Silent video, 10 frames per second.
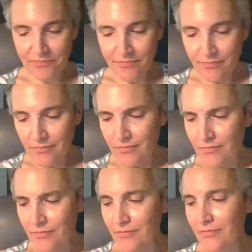
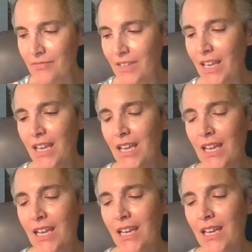(no one is talking)